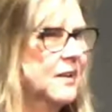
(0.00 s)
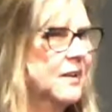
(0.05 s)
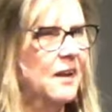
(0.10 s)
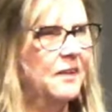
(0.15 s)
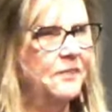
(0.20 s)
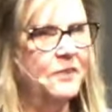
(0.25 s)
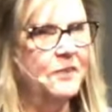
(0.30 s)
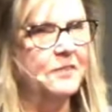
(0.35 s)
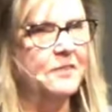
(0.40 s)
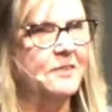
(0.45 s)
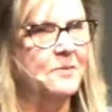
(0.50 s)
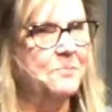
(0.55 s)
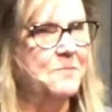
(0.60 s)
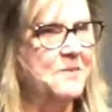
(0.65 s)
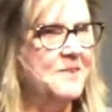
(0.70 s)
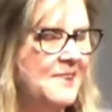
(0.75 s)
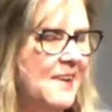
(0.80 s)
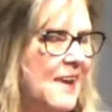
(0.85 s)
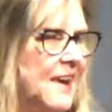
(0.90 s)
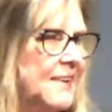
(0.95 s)
I feel some
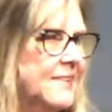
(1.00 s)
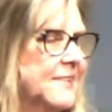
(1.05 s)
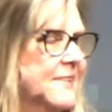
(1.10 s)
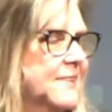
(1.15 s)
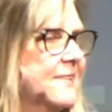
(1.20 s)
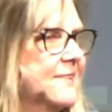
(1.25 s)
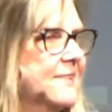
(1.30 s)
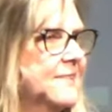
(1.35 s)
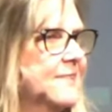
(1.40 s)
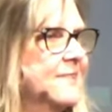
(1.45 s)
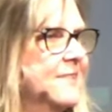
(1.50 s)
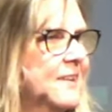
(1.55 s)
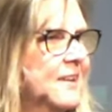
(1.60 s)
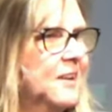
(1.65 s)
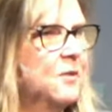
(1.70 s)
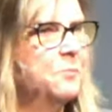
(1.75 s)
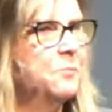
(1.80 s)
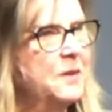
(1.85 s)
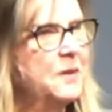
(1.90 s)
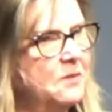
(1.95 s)
sadness,
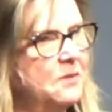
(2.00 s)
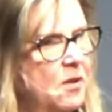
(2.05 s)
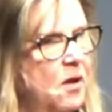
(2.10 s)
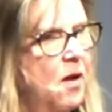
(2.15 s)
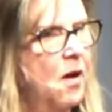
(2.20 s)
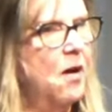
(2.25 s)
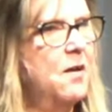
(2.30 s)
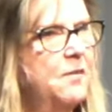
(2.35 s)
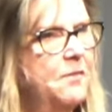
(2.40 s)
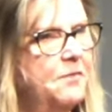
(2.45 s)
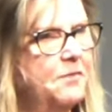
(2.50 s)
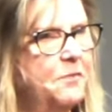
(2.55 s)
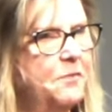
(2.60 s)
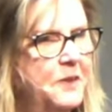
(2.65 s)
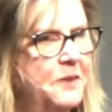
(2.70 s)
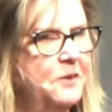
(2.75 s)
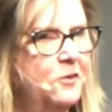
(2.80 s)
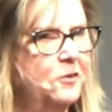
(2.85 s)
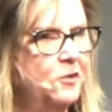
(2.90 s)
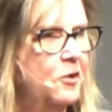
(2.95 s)
but it's hard for
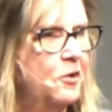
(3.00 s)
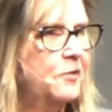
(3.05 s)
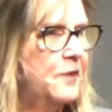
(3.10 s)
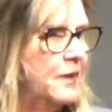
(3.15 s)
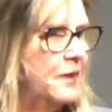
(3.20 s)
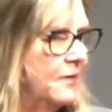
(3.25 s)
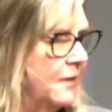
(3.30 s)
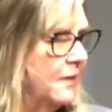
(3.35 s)
me to know